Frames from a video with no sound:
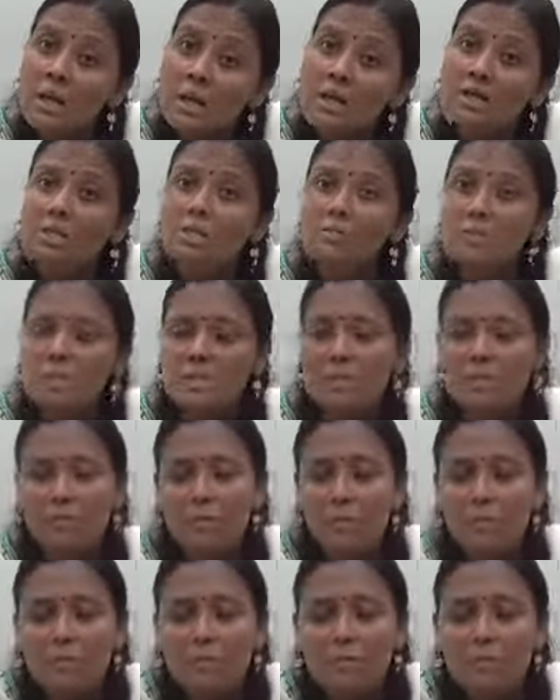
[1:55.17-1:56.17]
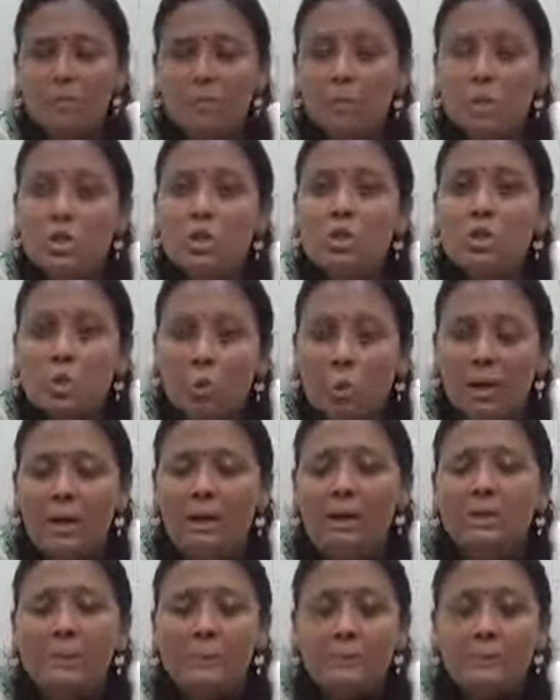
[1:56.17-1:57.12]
that specific firm is doing.